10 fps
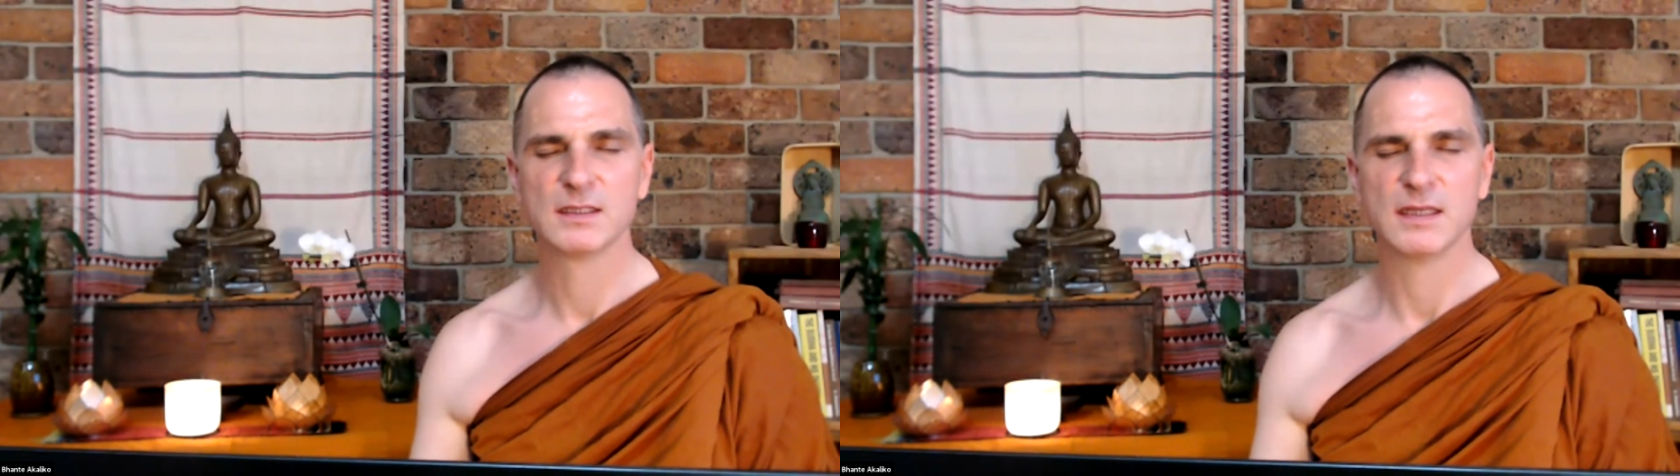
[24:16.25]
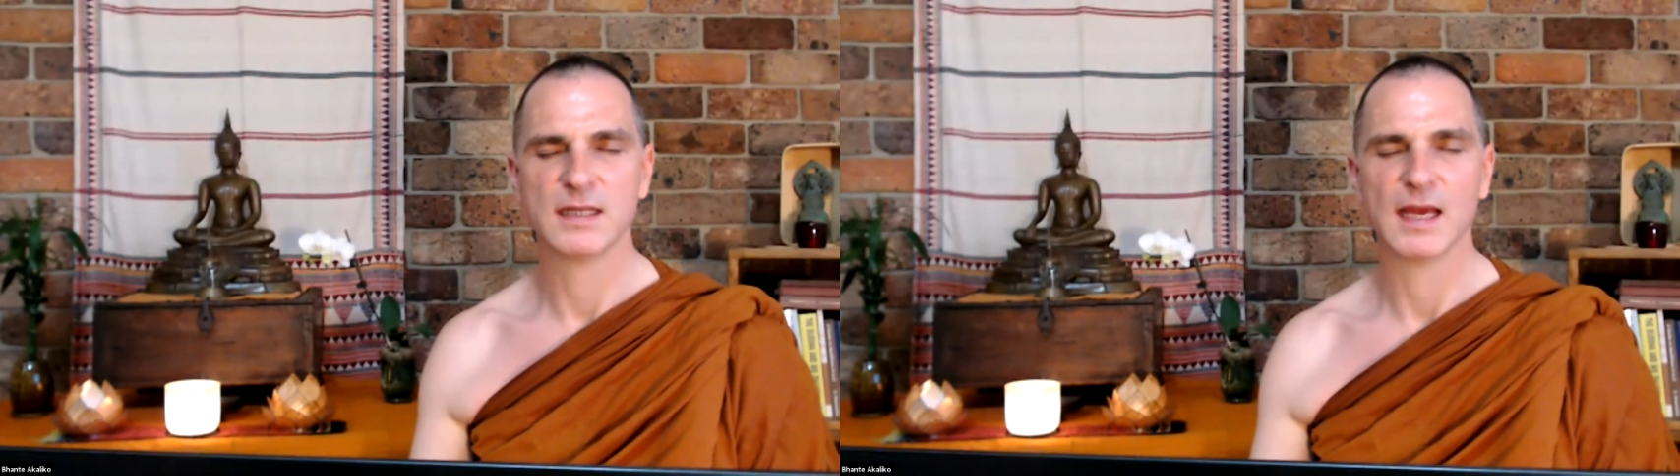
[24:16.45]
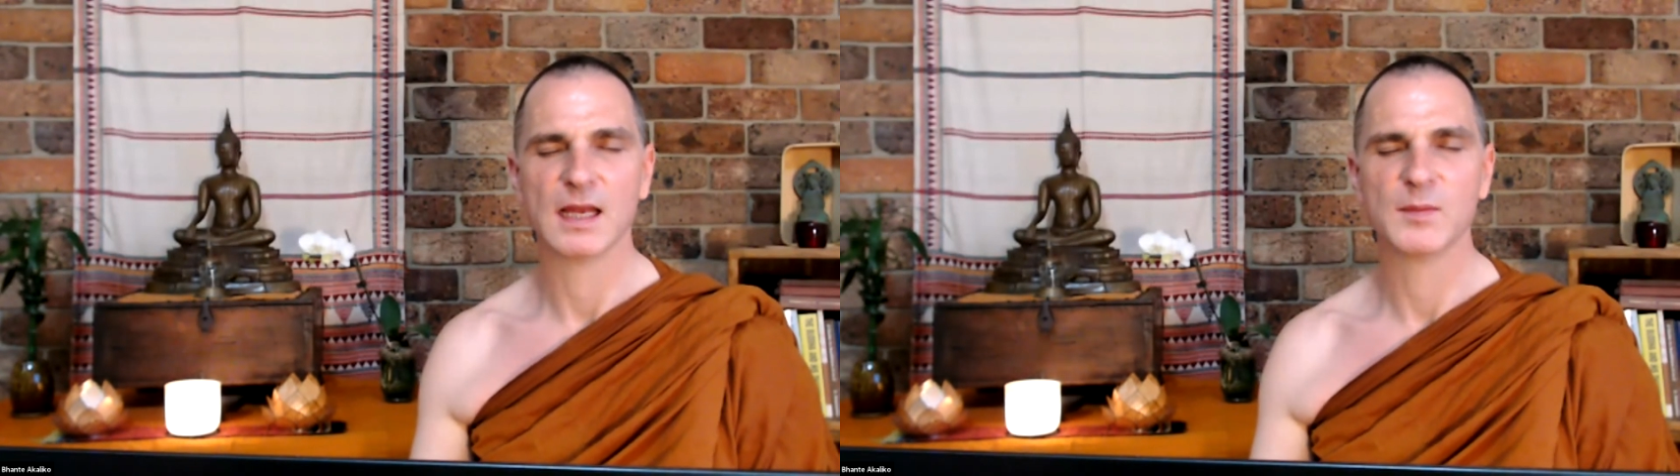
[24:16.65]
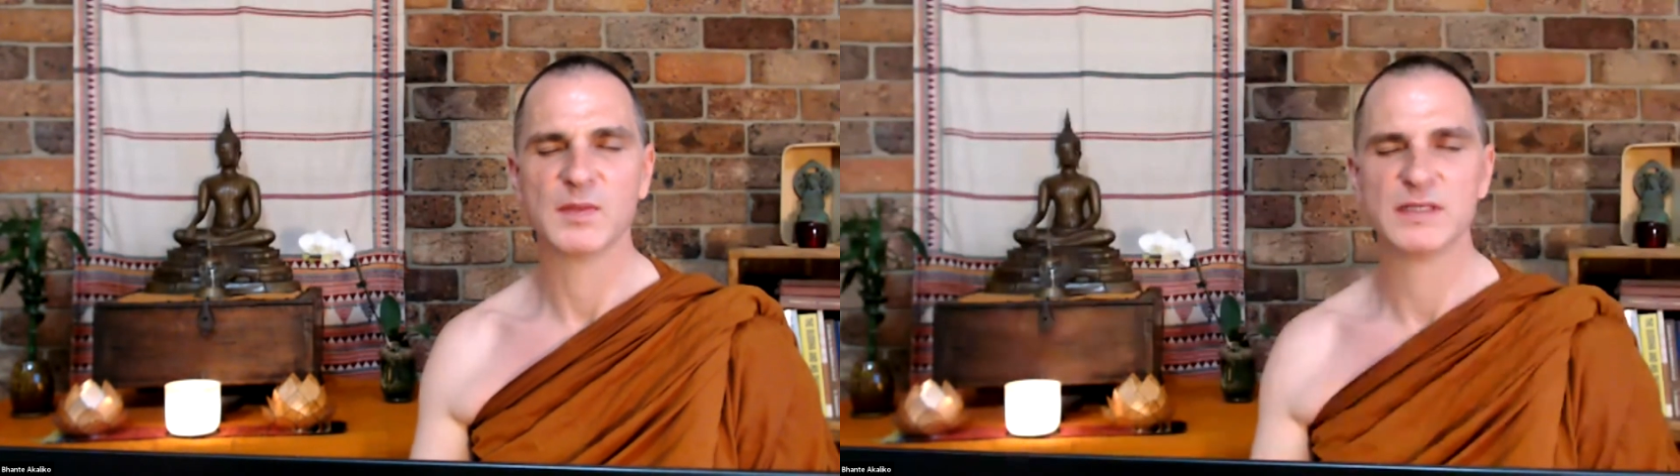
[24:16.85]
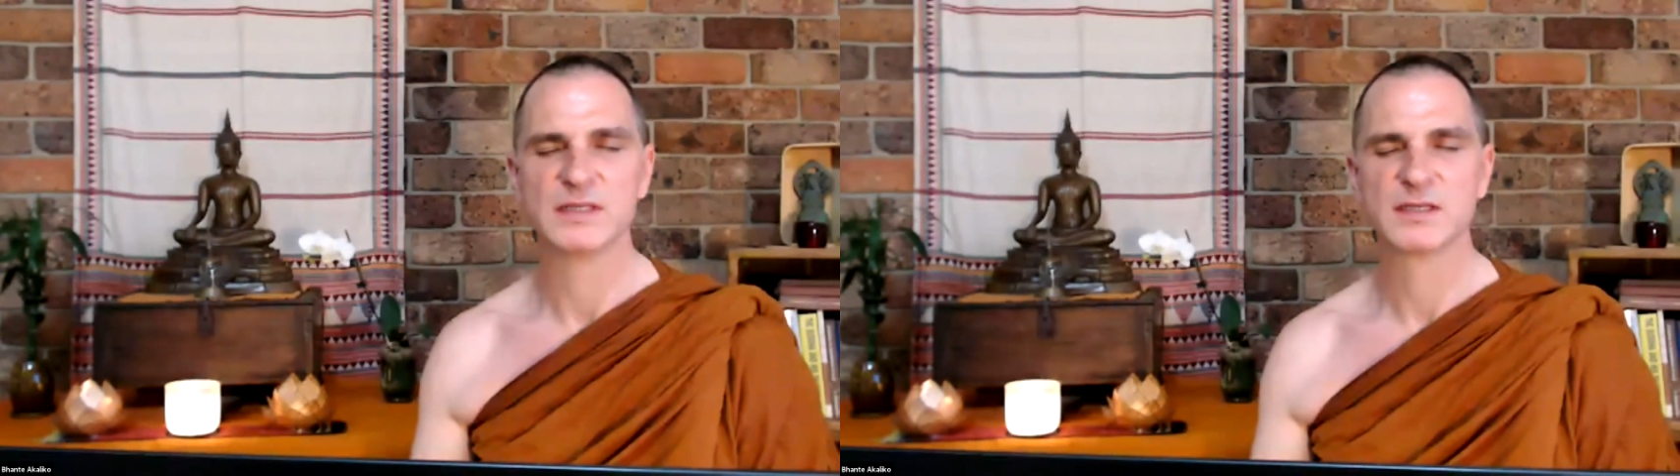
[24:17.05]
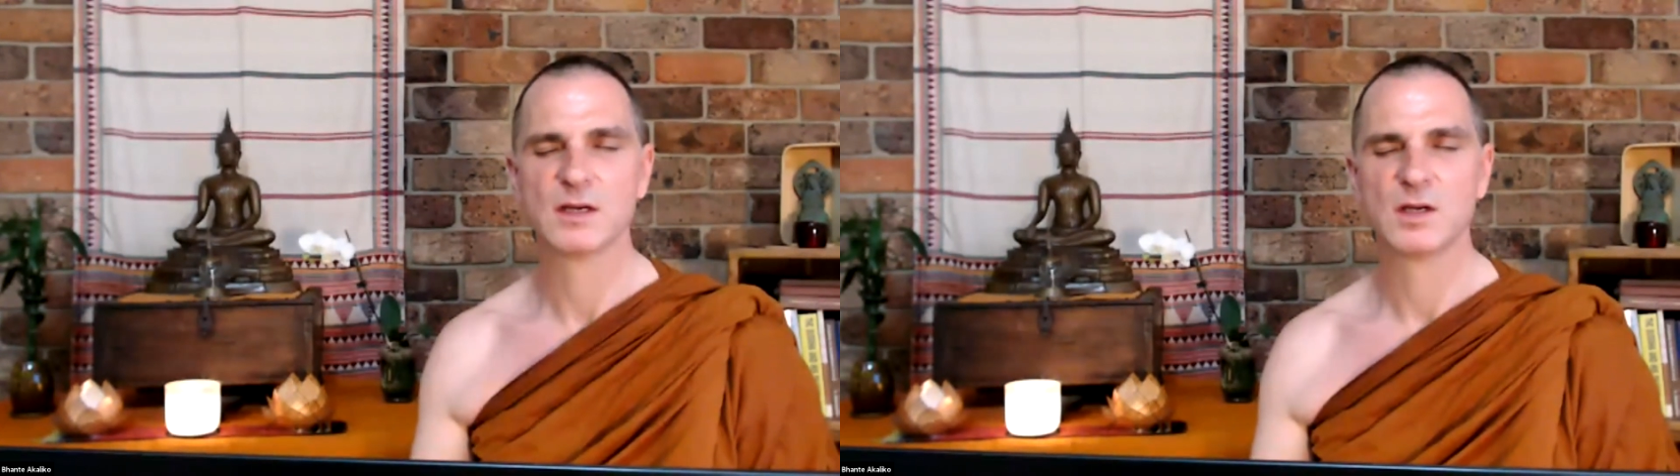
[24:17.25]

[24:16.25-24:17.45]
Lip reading: the element